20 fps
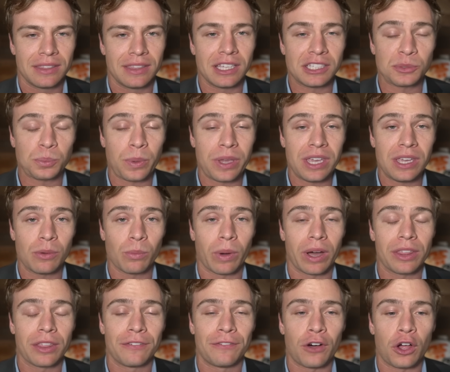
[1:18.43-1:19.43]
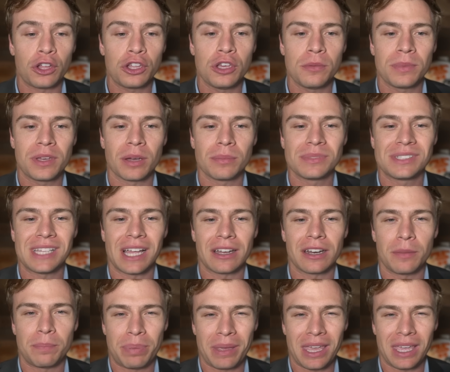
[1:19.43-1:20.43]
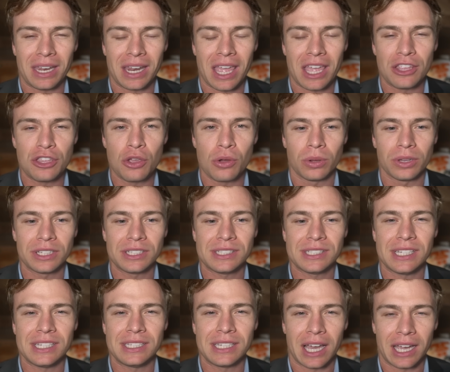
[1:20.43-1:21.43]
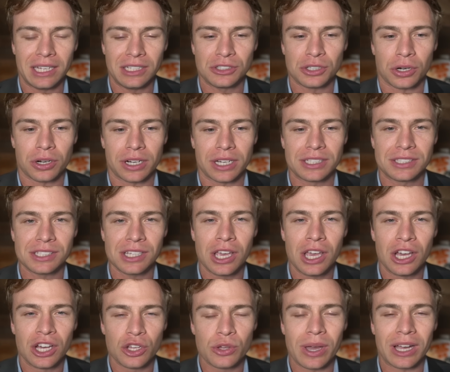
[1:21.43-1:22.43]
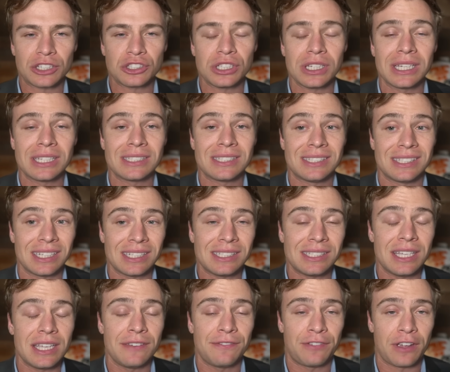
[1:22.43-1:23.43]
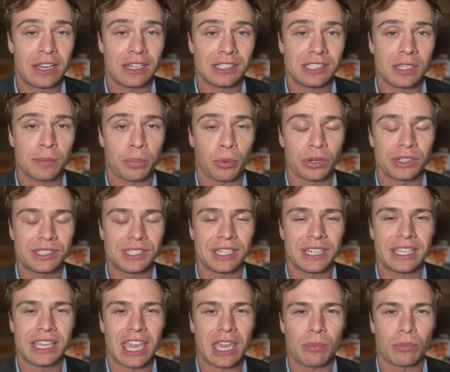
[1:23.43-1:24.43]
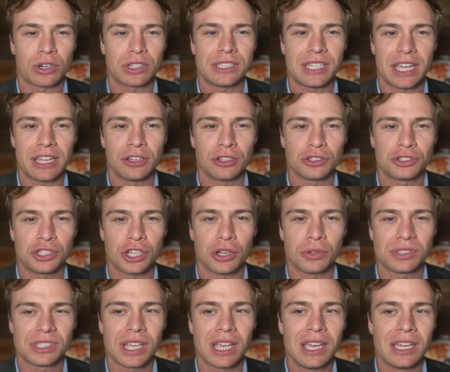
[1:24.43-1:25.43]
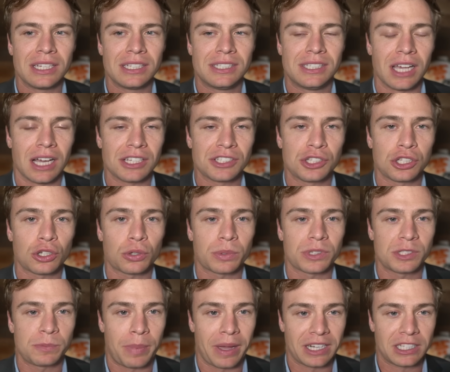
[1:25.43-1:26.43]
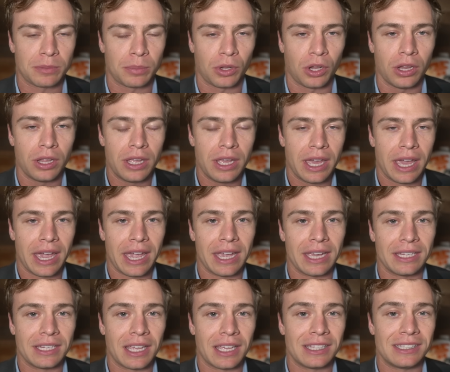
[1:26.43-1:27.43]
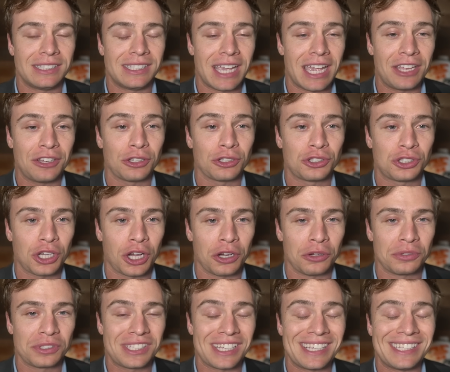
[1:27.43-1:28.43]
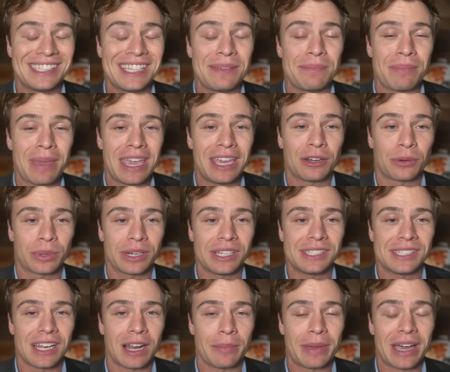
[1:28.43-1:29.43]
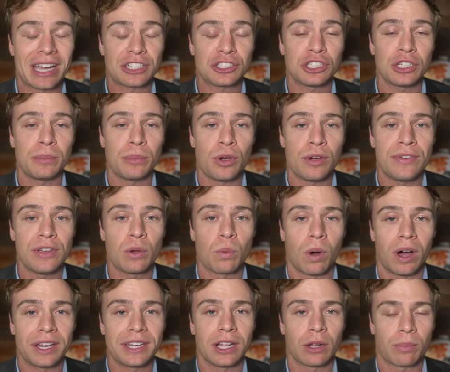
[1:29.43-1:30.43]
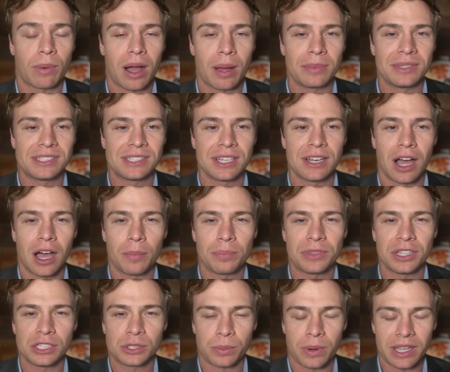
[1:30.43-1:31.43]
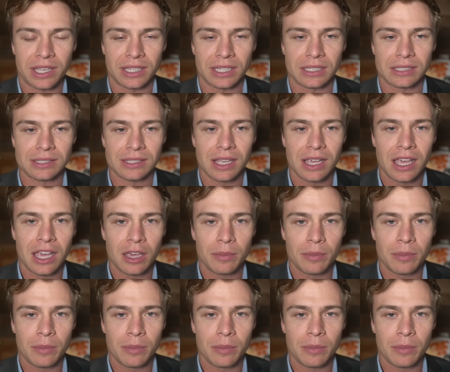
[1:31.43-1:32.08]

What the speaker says: This week, while the volume comes down a bit and you only see 9 targets, you actually get 16 fantasy points in a game where Daniel Jones does look respectable. And Daniel Jones is the main reason I'm actually moving Wandale Robinson up these rankings.